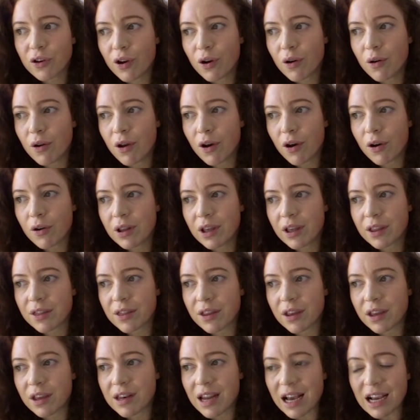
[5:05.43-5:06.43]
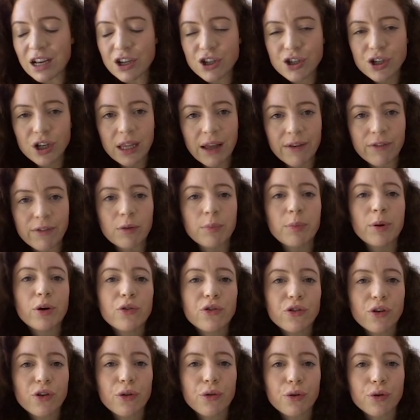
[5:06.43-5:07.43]
only at the national level, but
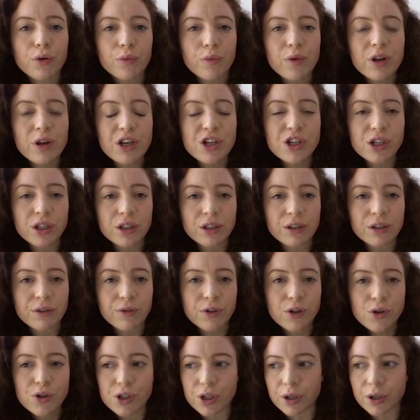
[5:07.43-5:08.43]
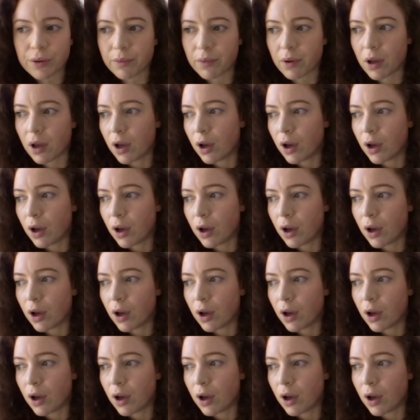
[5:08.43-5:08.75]
also through regional diffusion.